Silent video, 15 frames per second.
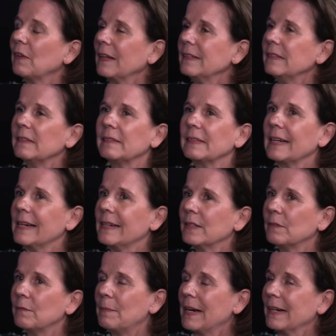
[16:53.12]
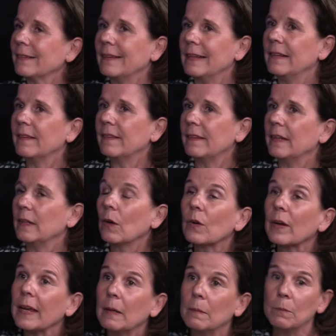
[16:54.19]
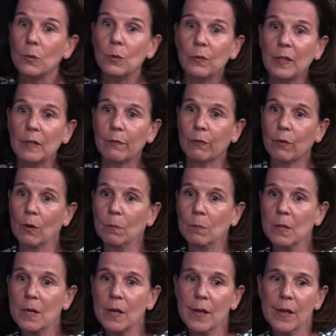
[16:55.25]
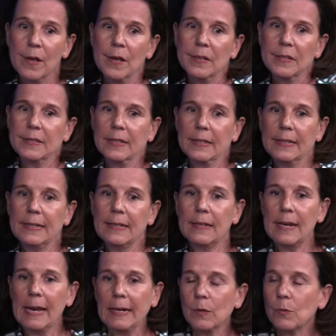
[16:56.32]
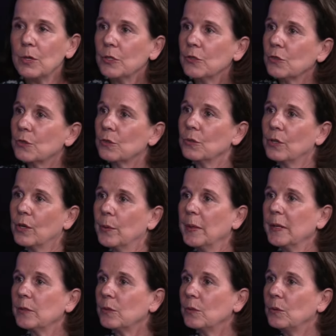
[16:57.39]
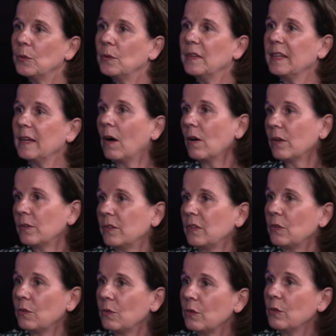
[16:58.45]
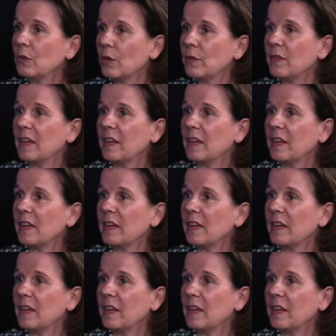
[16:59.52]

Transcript: i didn't kind of back then think okay i'm moving from studying a language to going to the you know,